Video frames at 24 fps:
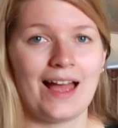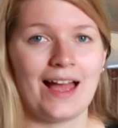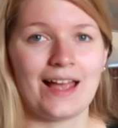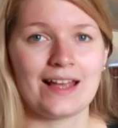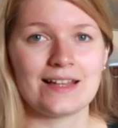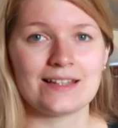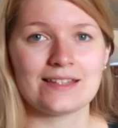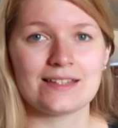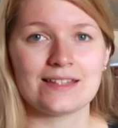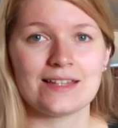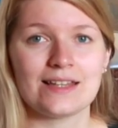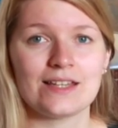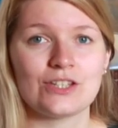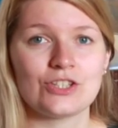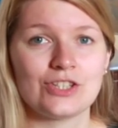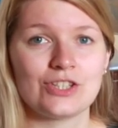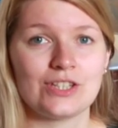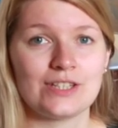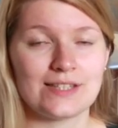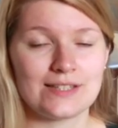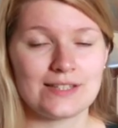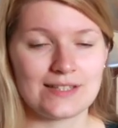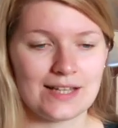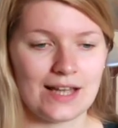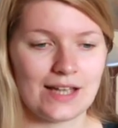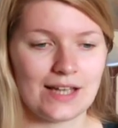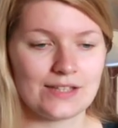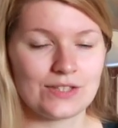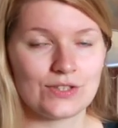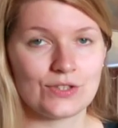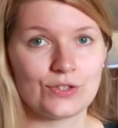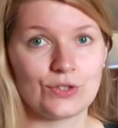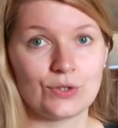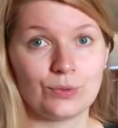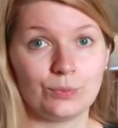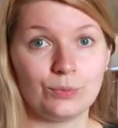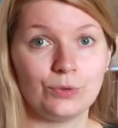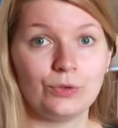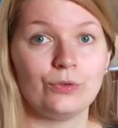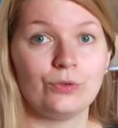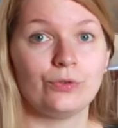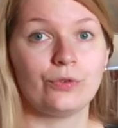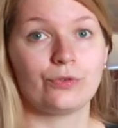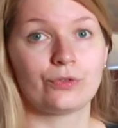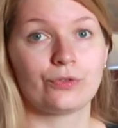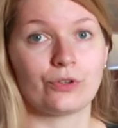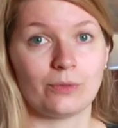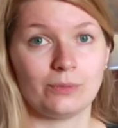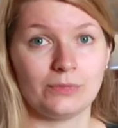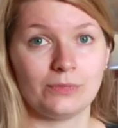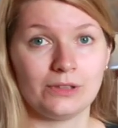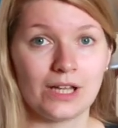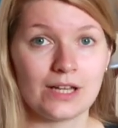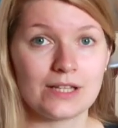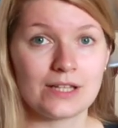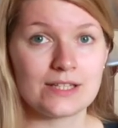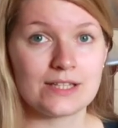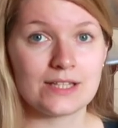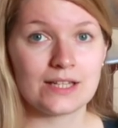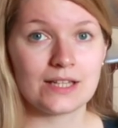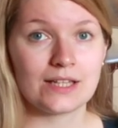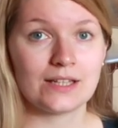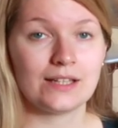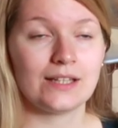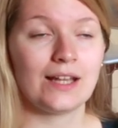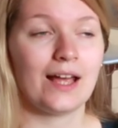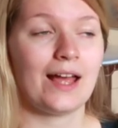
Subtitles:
and she decides to move from London,